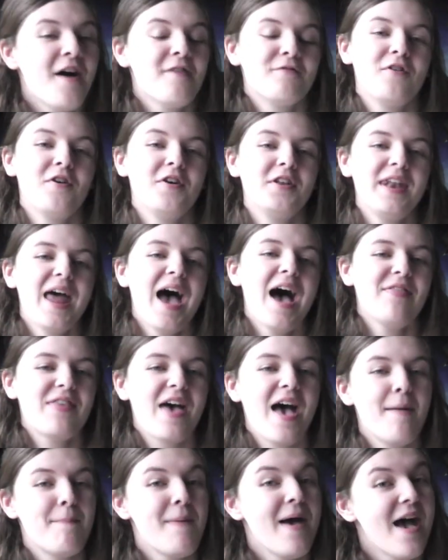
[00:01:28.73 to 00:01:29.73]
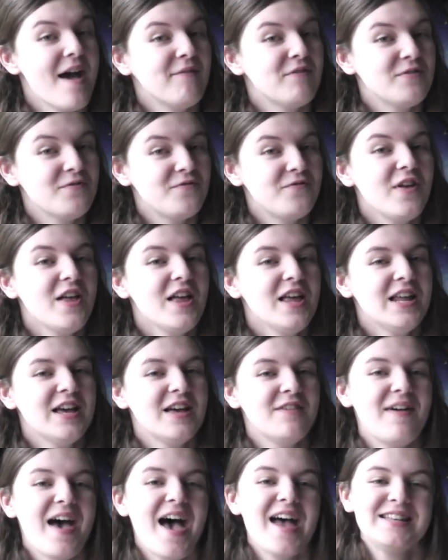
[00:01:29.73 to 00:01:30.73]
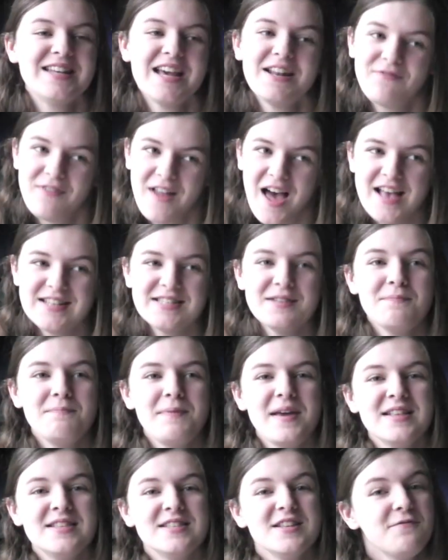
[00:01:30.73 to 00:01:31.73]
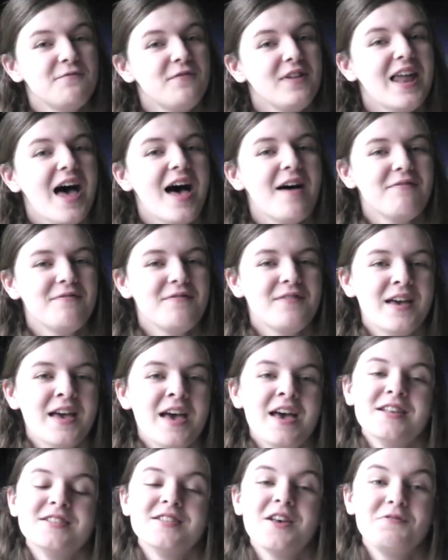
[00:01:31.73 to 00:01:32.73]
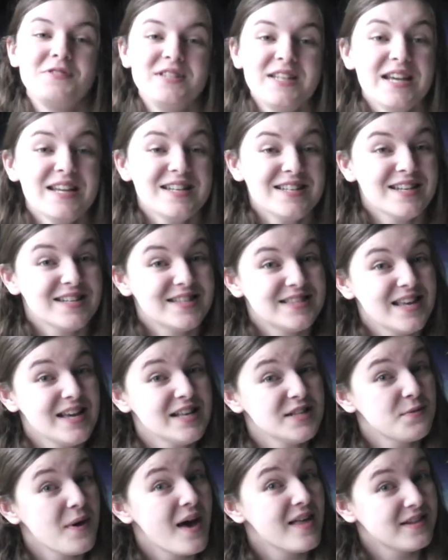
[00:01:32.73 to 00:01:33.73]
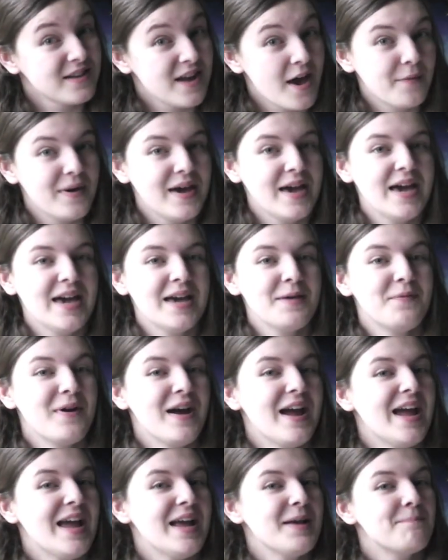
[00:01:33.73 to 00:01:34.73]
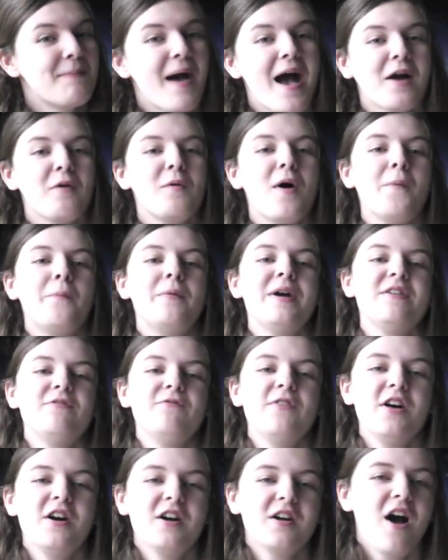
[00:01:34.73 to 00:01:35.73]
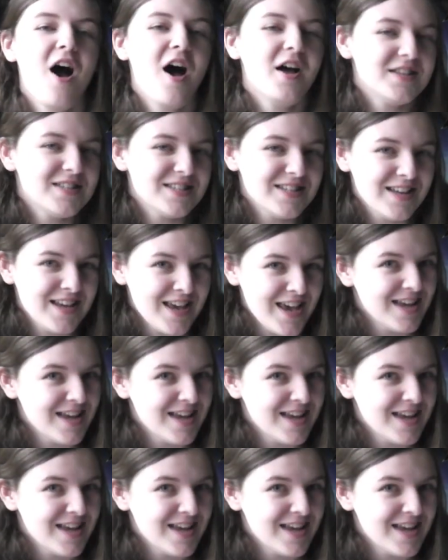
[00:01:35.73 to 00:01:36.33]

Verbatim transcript: For now they're bare and full of air, dead flies and bits of fluff. So teach us things worth knowing, bring back what we forgot.